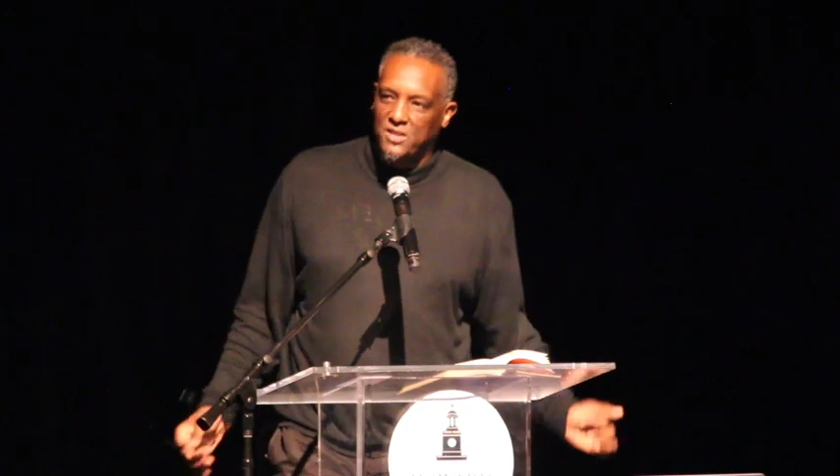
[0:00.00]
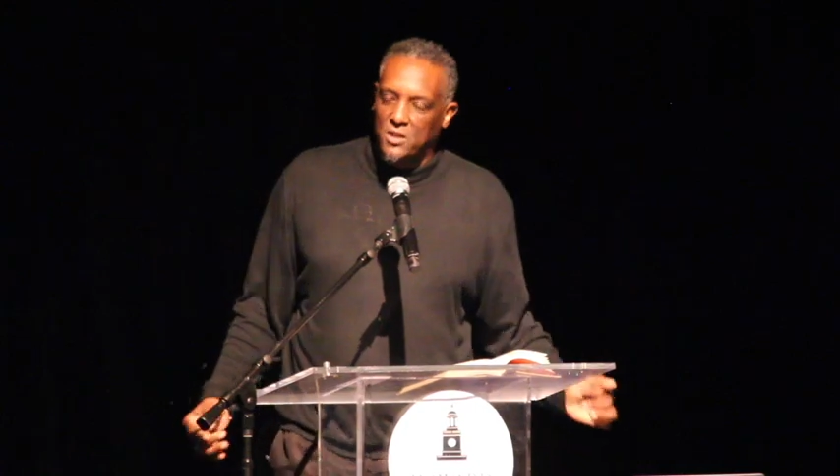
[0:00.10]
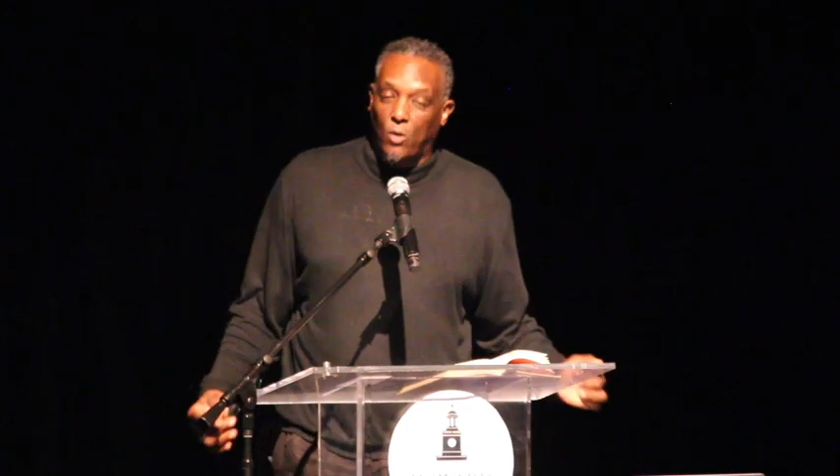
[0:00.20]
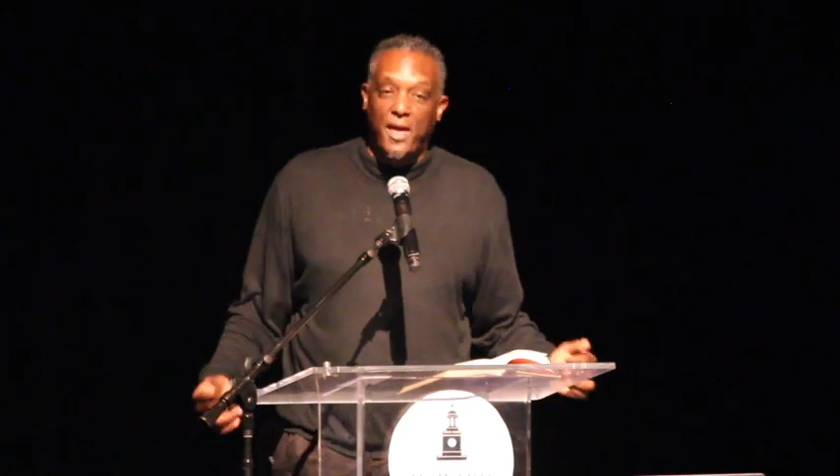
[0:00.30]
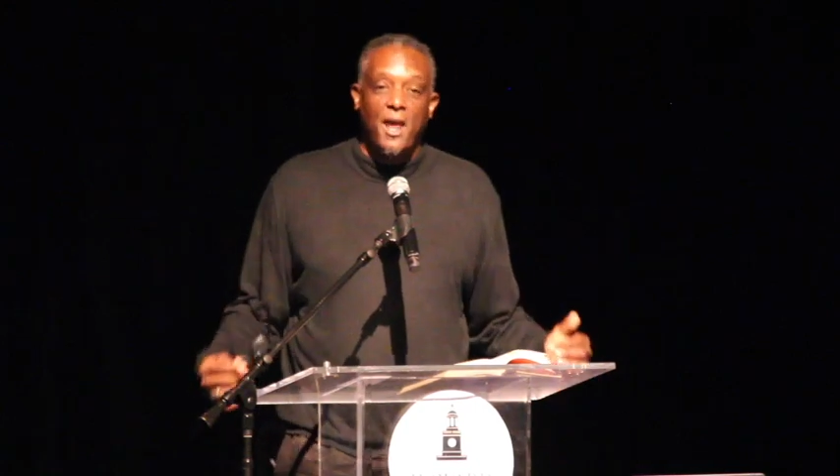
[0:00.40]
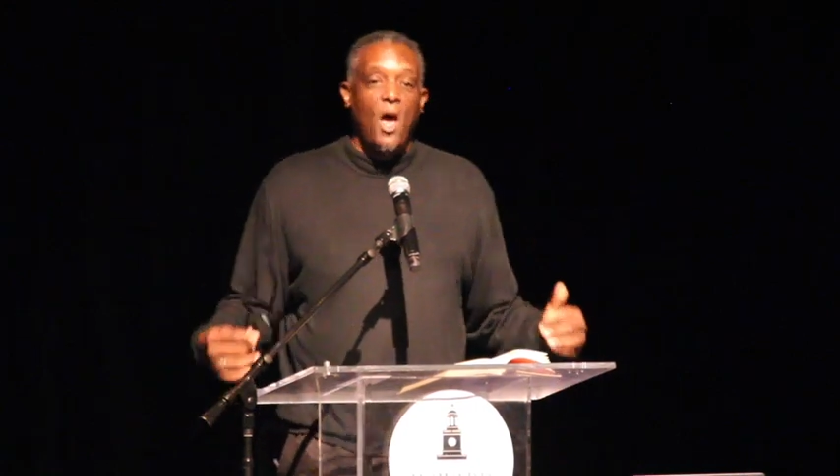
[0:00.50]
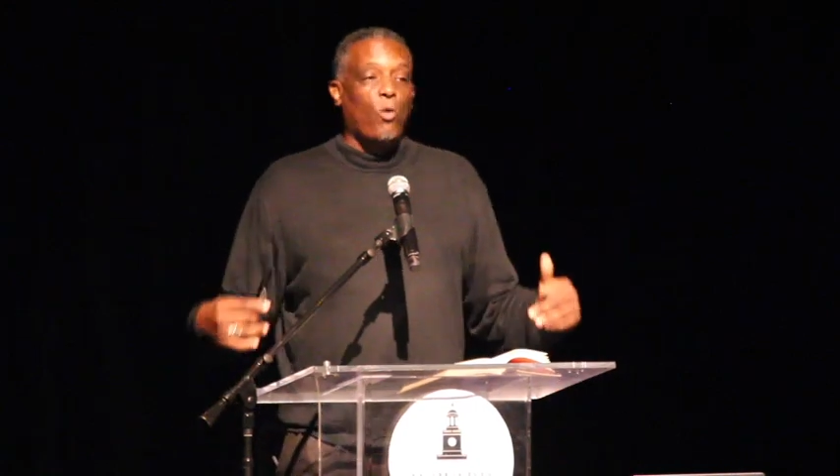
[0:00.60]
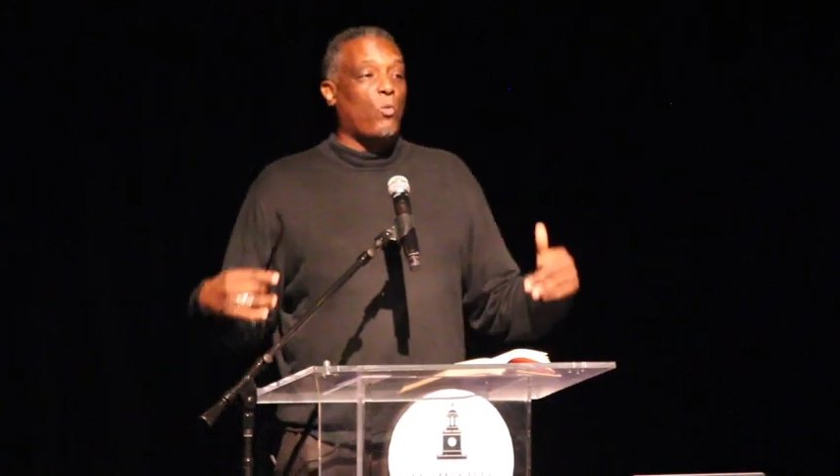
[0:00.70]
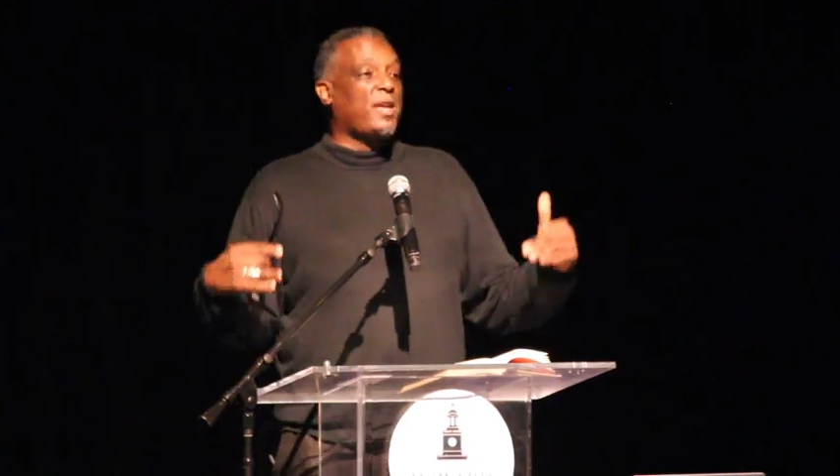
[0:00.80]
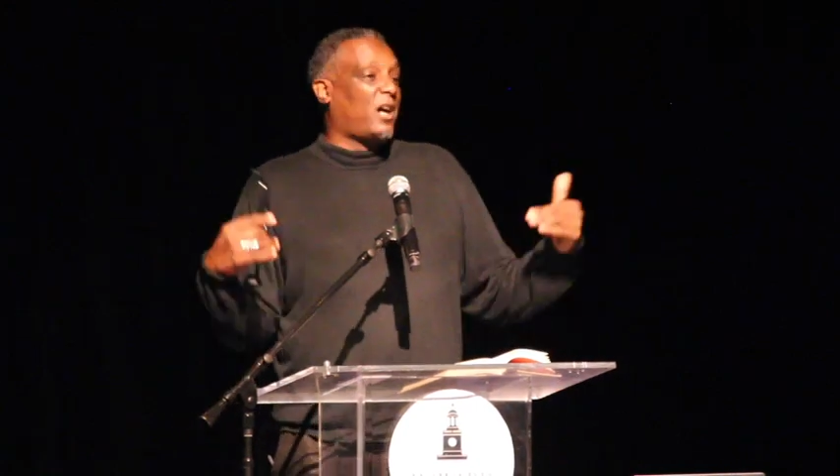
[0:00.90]
We just know that
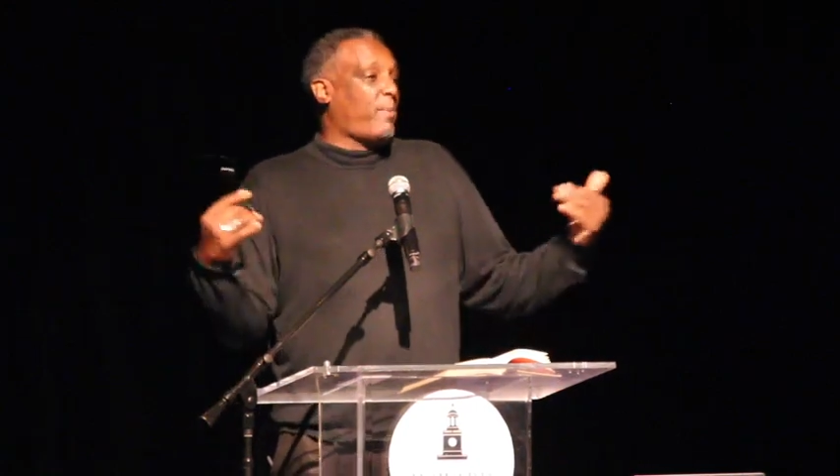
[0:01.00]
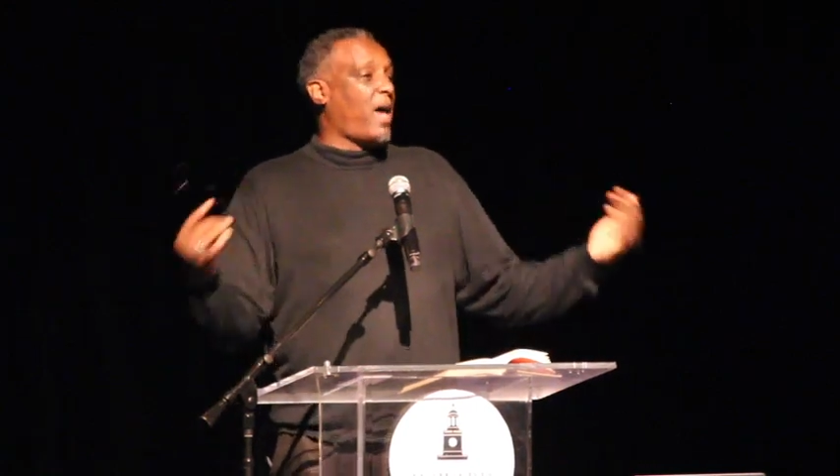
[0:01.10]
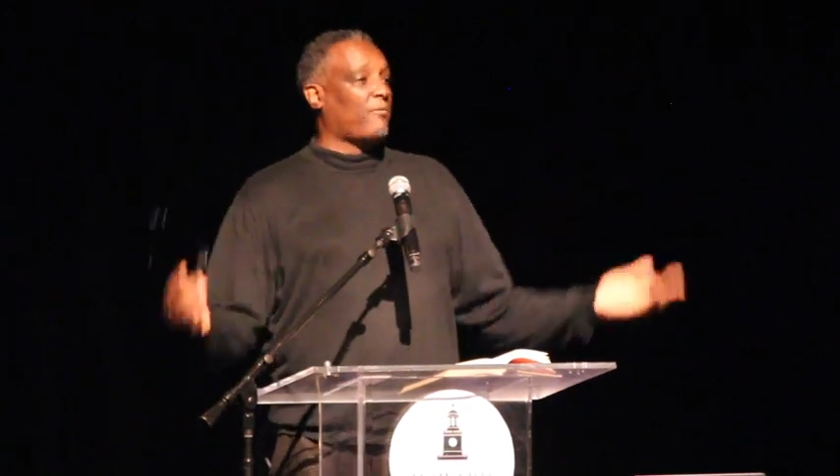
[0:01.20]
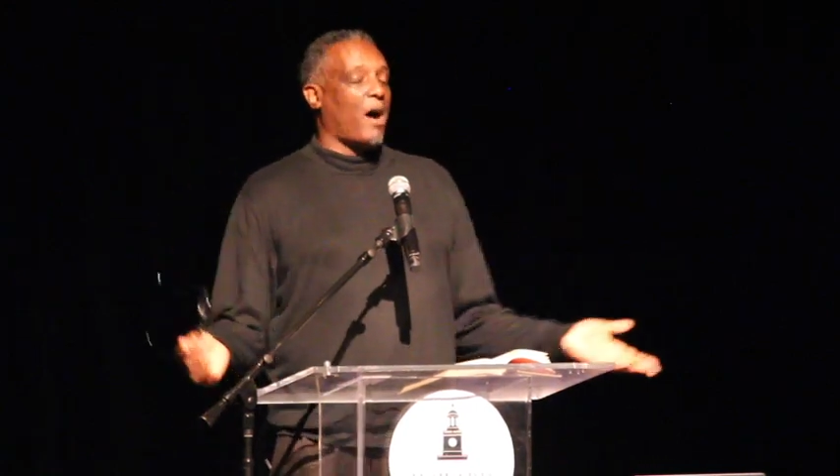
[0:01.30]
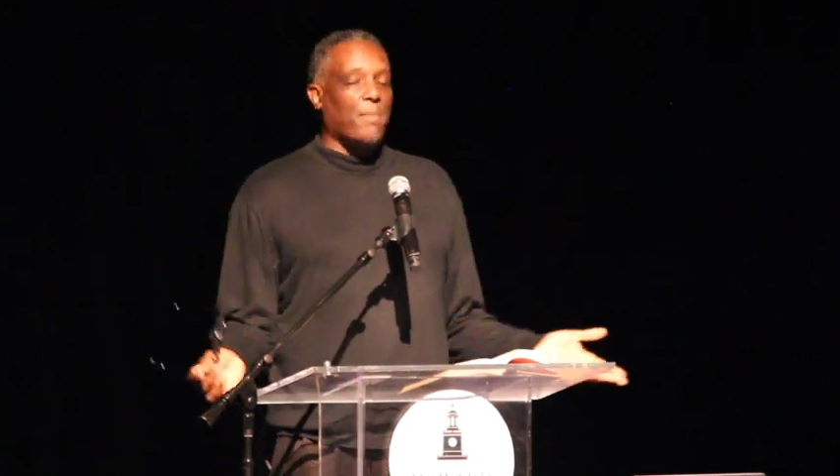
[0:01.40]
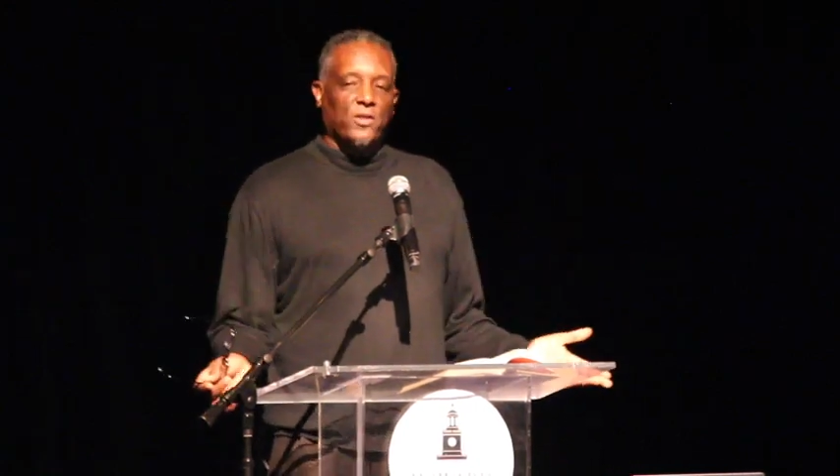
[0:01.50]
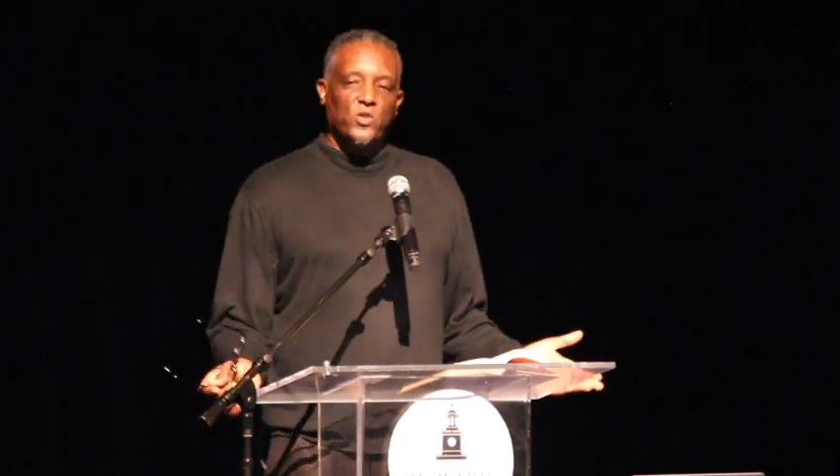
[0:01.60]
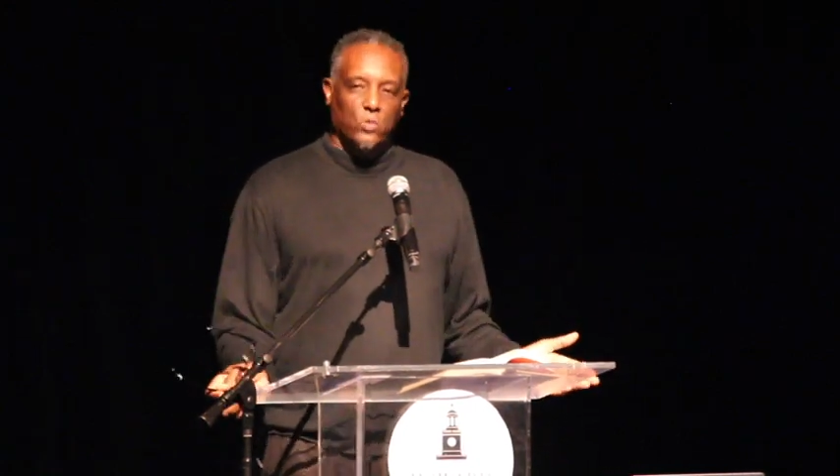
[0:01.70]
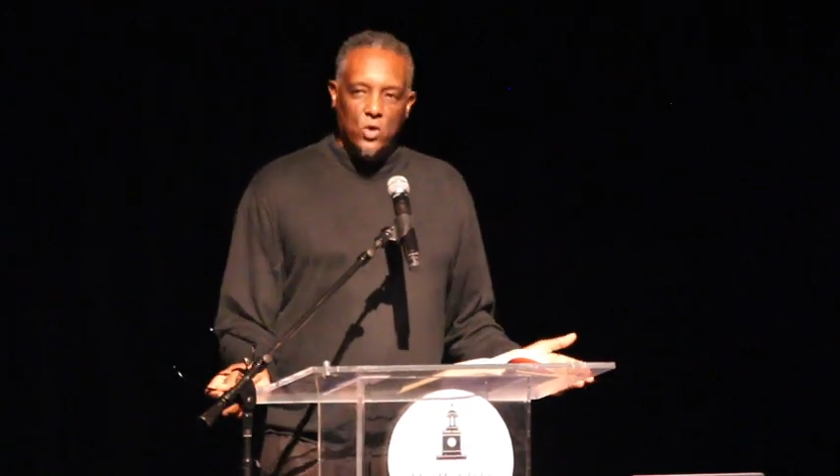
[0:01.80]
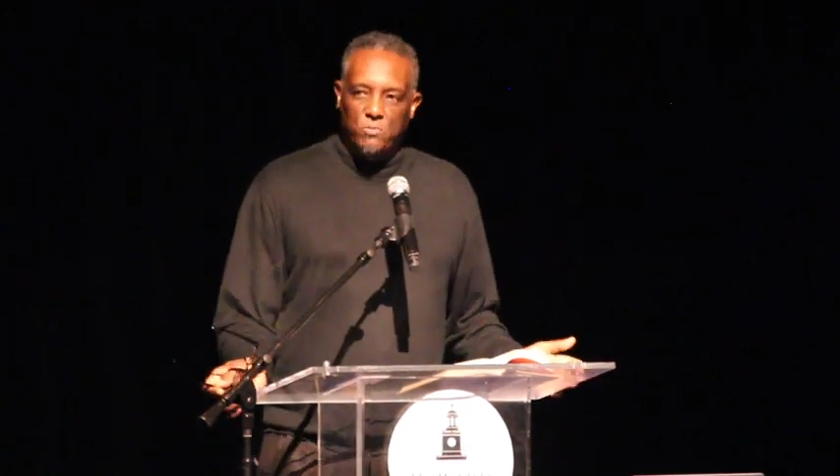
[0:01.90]
when we come out of our
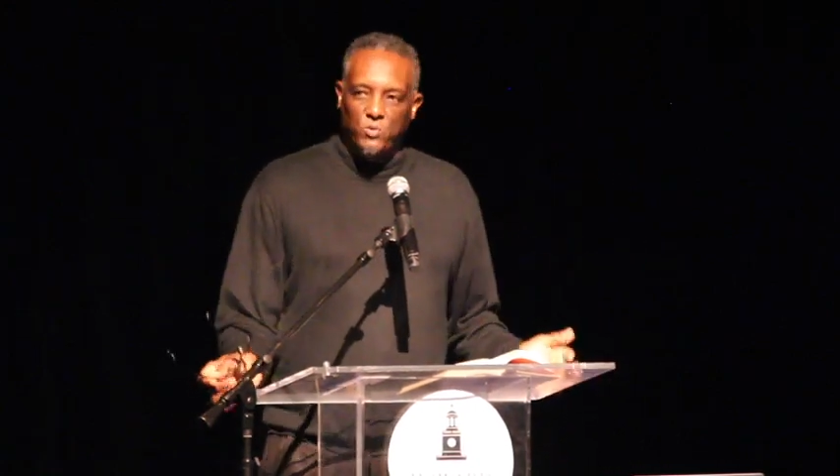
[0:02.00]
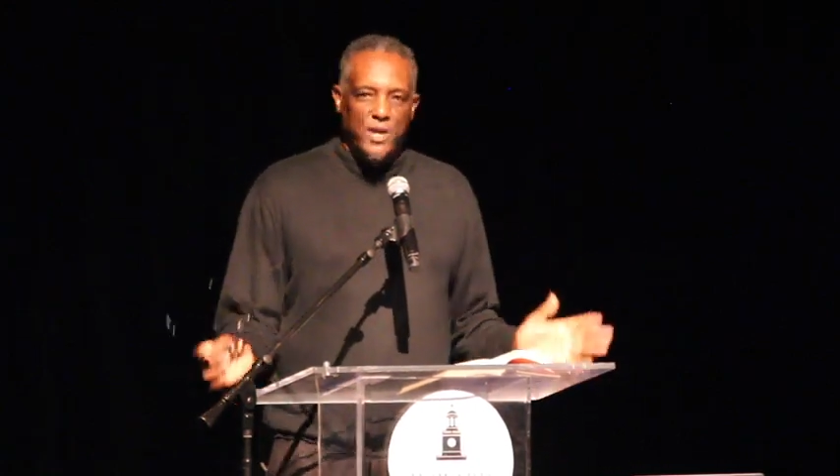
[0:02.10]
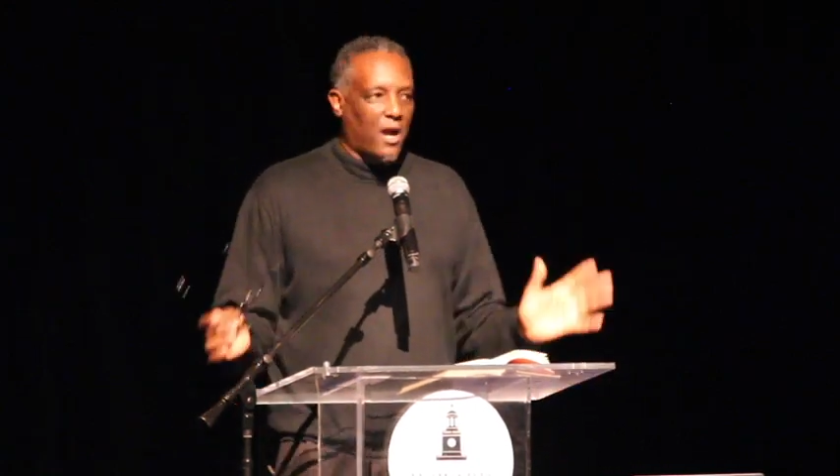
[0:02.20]
mother's wombs,